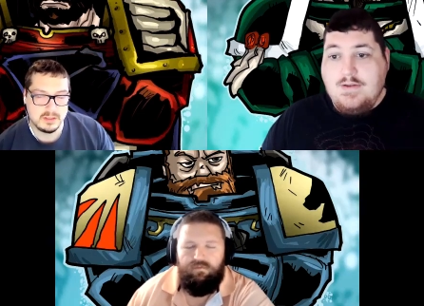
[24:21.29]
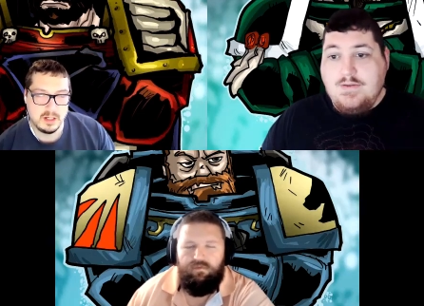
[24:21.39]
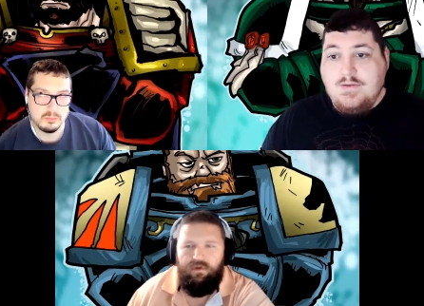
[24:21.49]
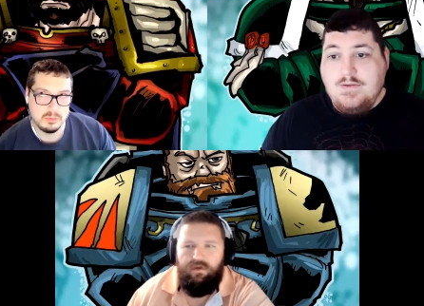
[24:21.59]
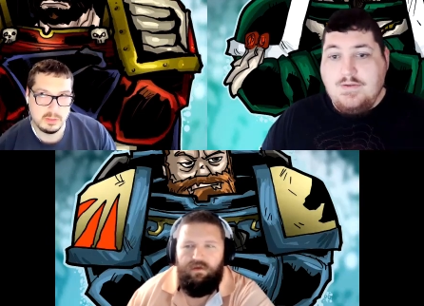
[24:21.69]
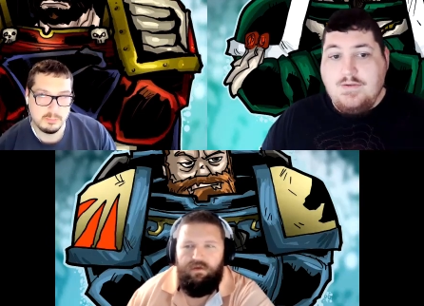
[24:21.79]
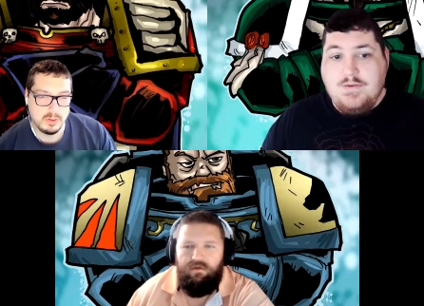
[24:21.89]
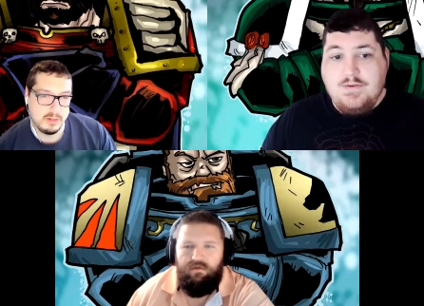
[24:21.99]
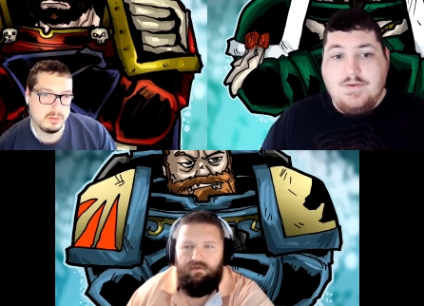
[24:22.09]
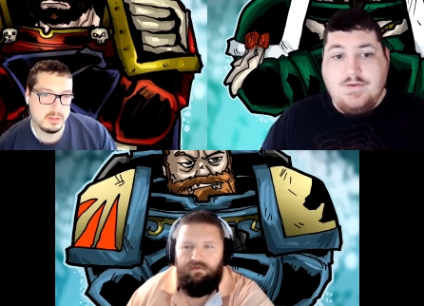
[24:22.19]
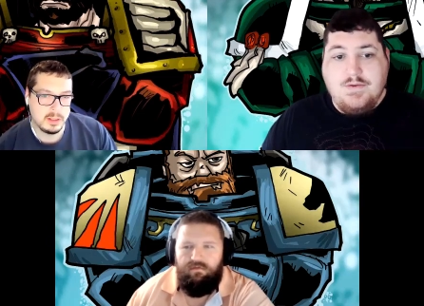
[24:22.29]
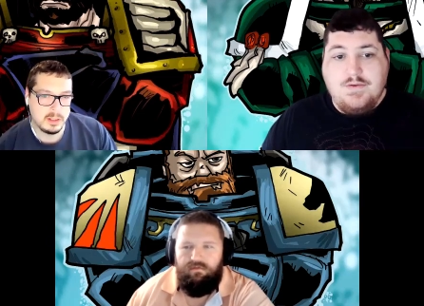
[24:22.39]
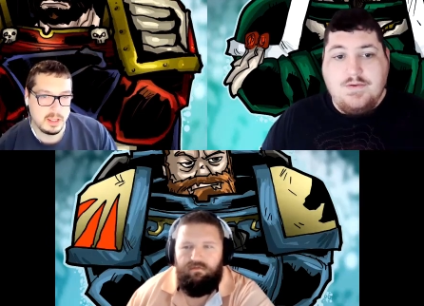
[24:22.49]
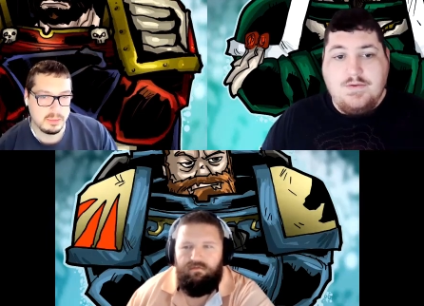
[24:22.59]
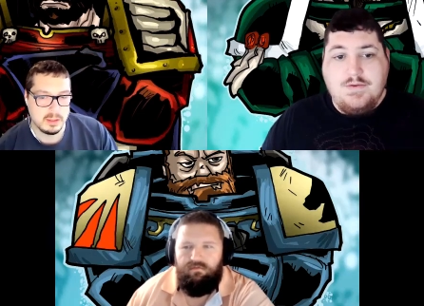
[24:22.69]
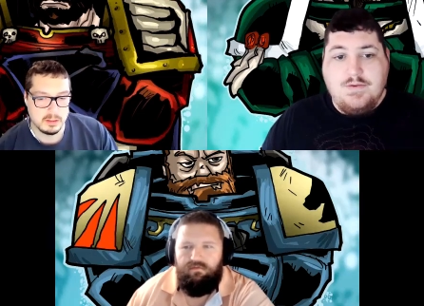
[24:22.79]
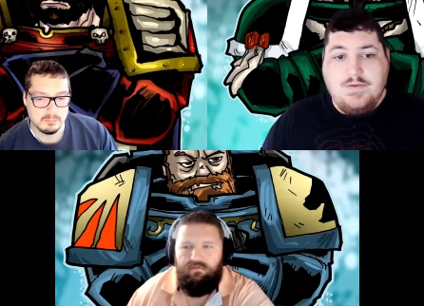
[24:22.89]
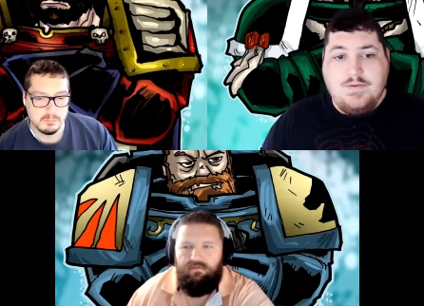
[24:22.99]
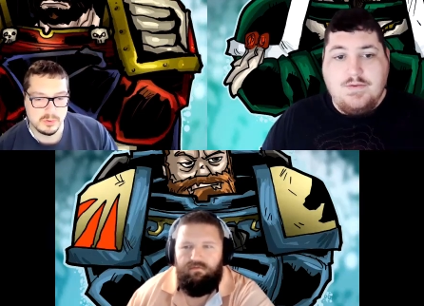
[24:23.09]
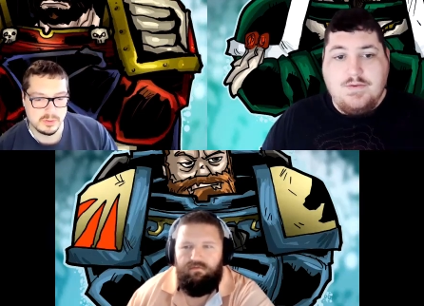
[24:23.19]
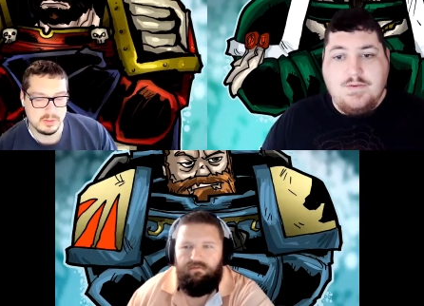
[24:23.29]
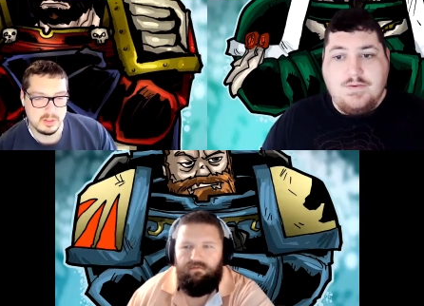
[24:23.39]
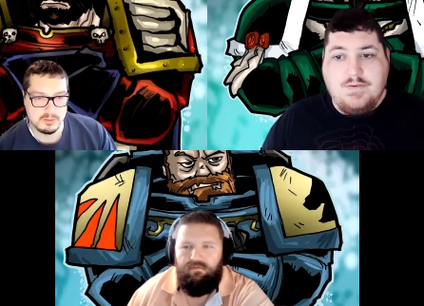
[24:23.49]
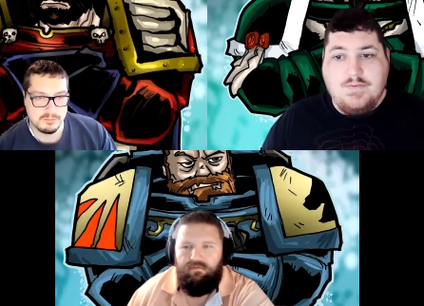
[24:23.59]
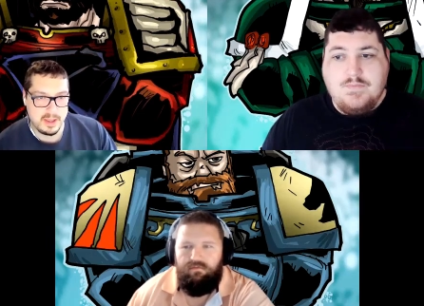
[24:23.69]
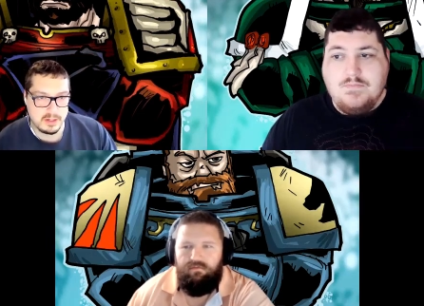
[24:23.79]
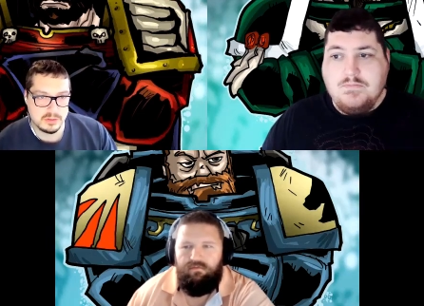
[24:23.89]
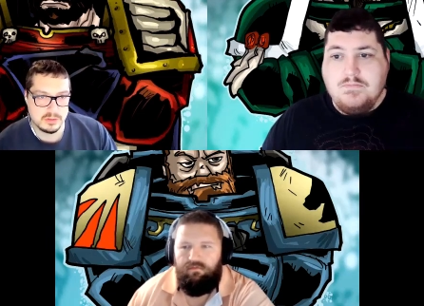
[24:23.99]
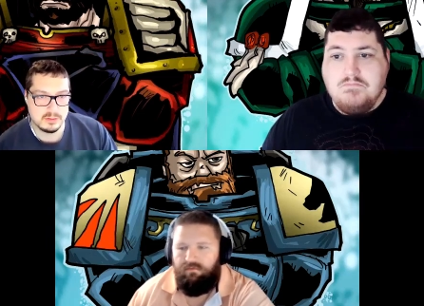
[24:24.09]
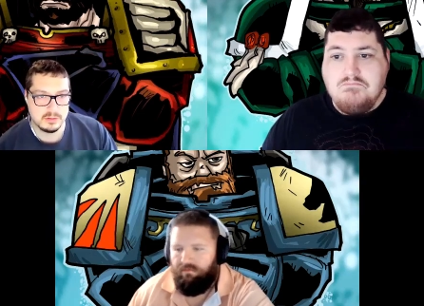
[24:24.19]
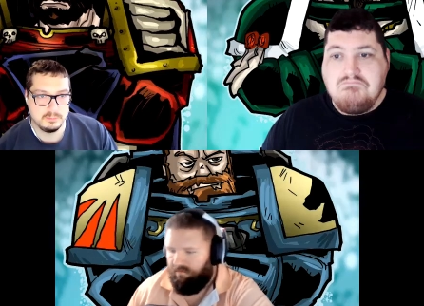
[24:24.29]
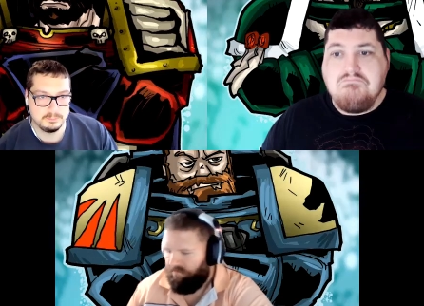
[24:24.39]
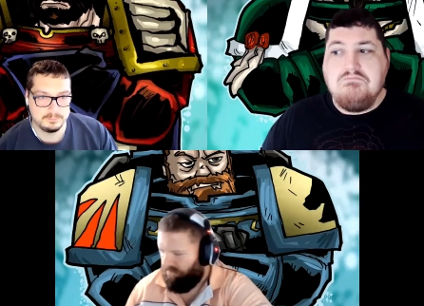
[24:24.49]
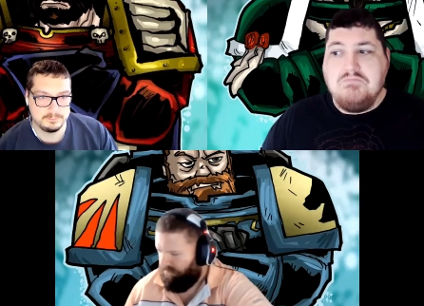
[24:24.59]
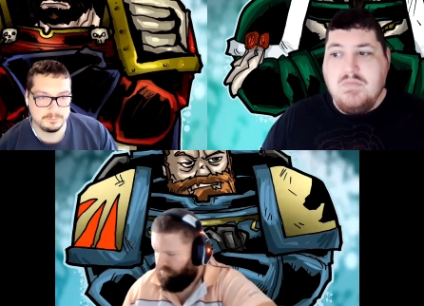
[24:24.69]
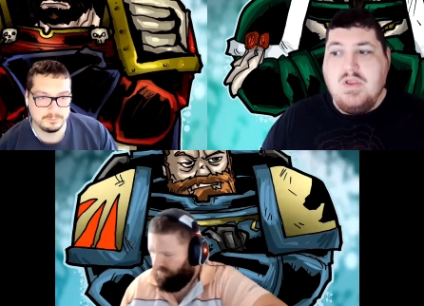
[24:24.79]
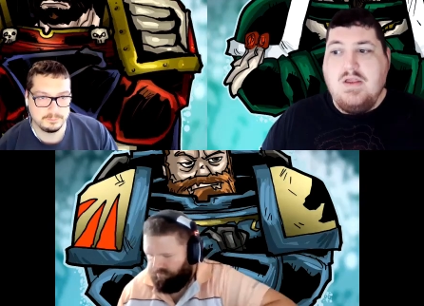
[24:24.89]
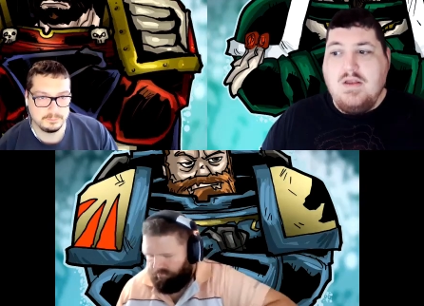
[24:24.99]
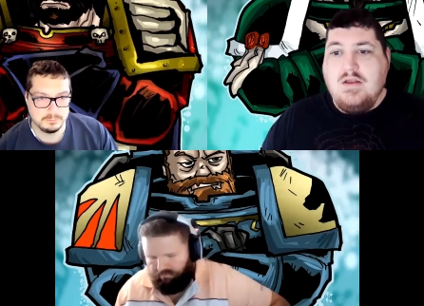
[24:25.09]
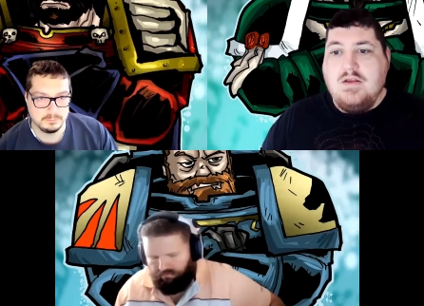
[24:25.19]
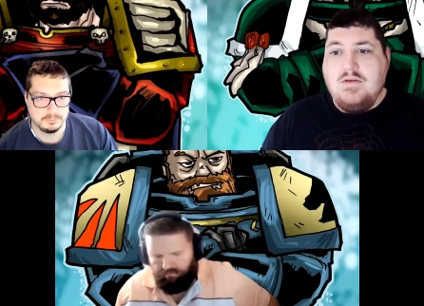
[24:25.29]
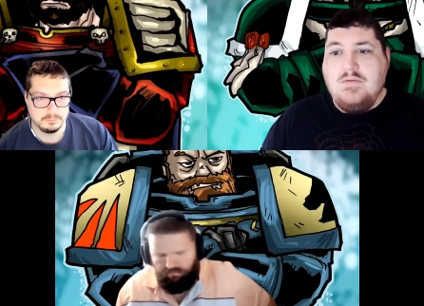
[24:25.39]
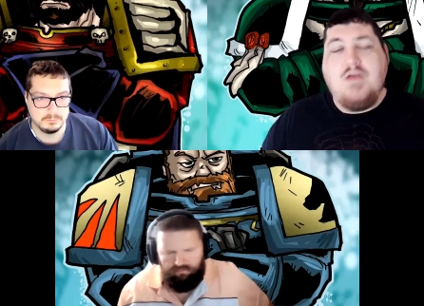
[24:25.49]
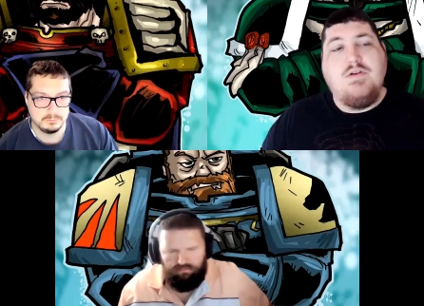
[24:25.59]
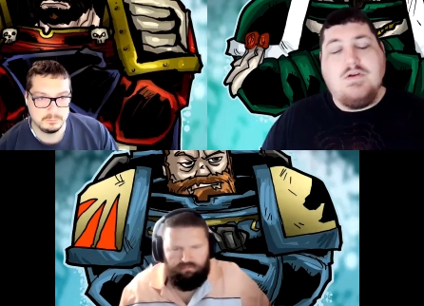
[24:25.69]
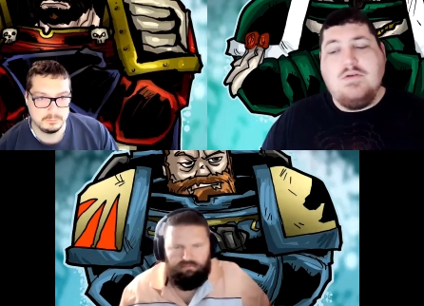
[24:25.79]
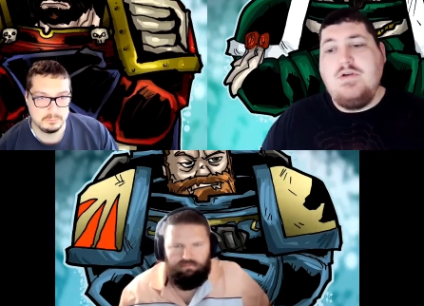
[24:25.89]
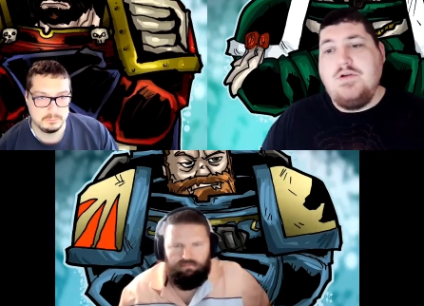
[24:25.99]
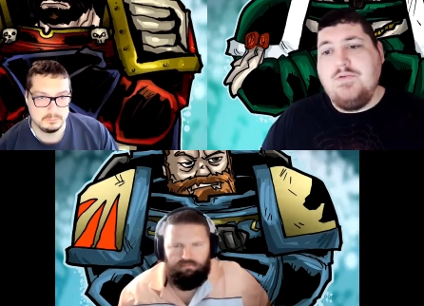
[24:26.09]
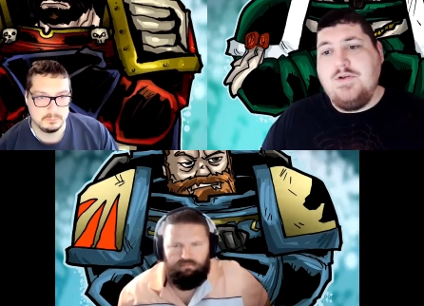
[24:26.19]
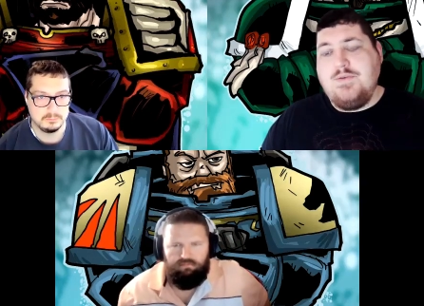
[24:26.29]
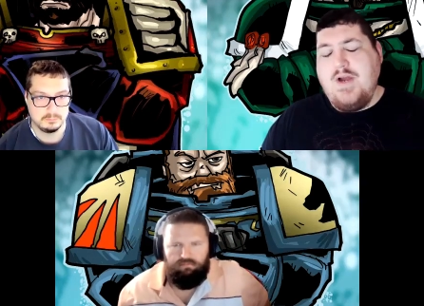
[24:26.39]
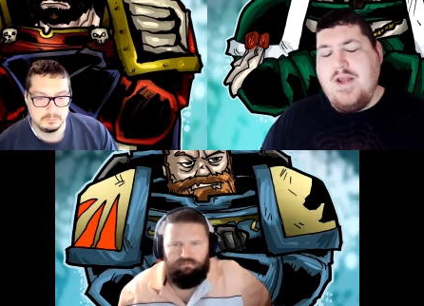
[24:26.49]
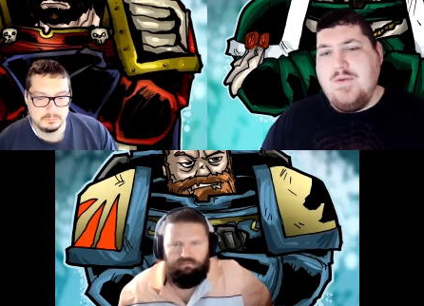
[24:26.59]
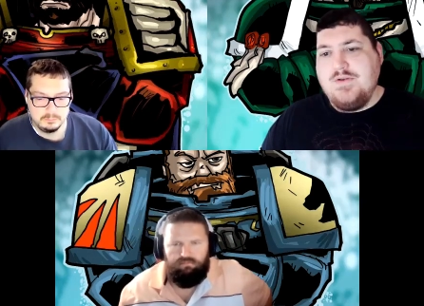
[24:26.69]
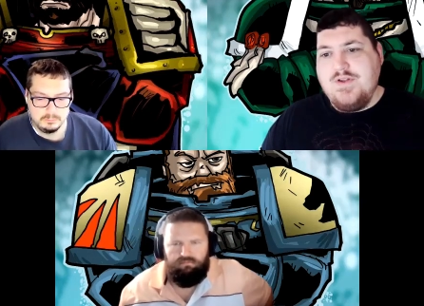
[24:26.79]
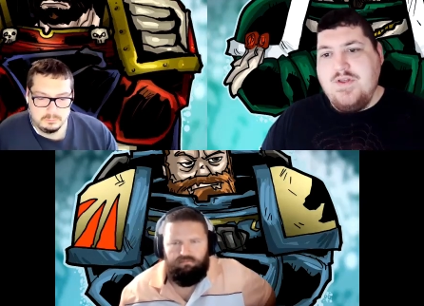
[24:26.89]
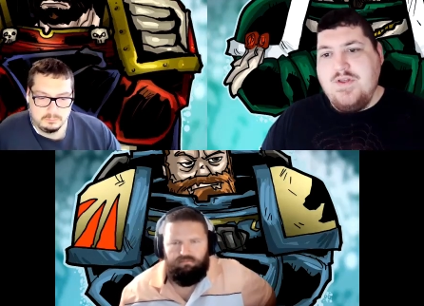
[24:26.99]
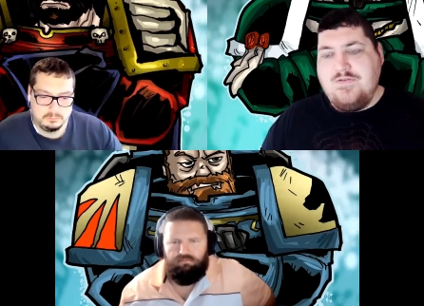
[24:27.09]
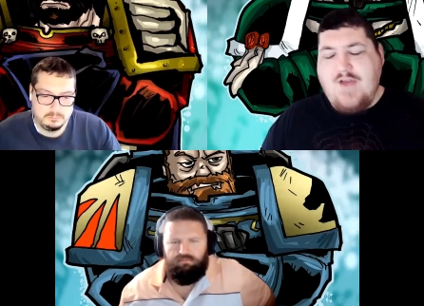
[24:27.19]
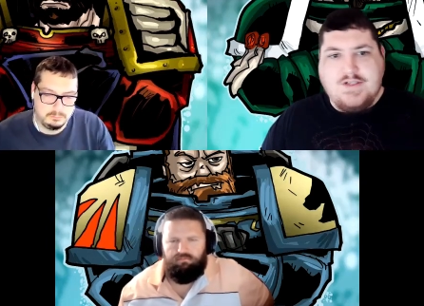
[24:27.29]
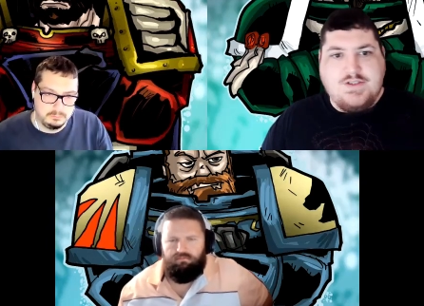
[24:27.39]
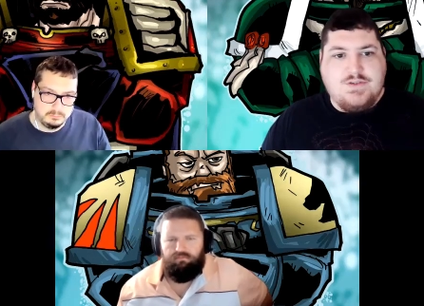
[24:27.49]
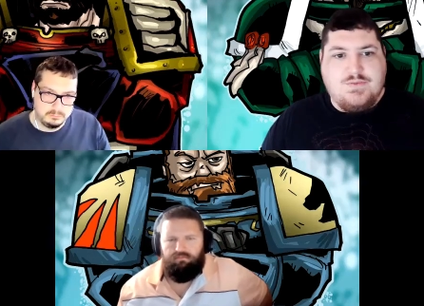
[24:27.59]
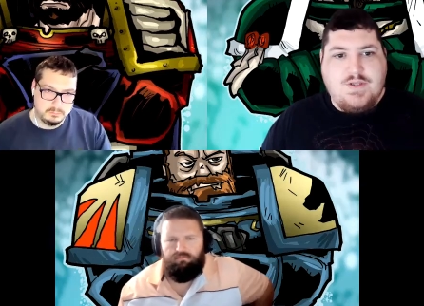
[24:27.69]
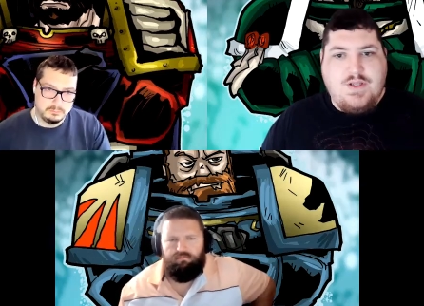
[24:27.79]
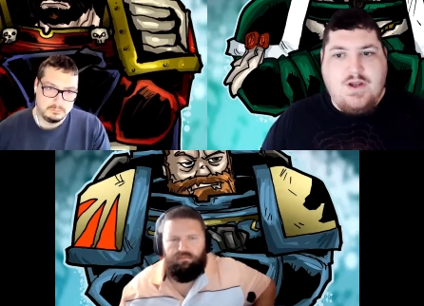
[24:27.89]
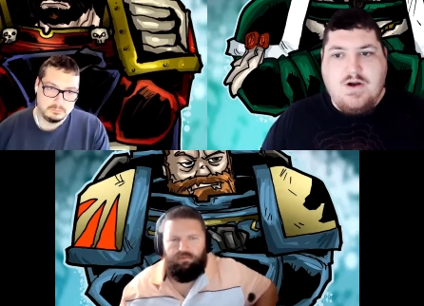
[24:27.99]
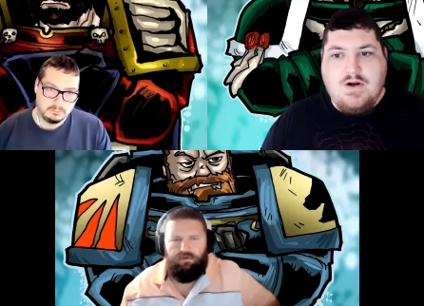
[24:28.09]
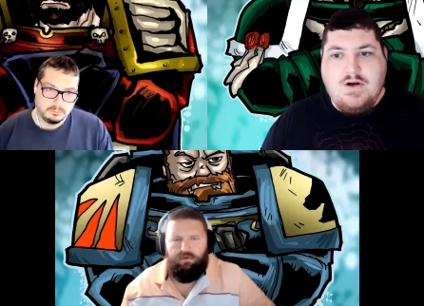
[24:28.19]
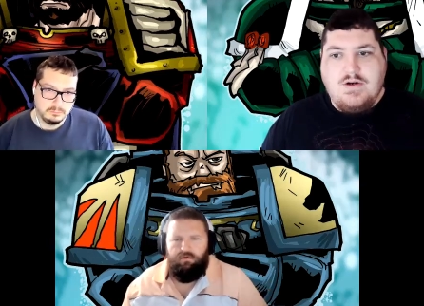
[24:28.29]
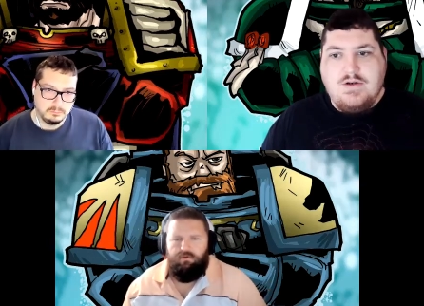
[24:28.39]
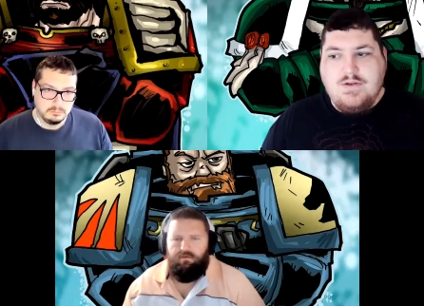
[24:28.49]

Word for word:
Speaker 1: not really prevalent in, I think, most of the other factions.
Speaker 2: No, you're you're you're right. Most of the other factions really are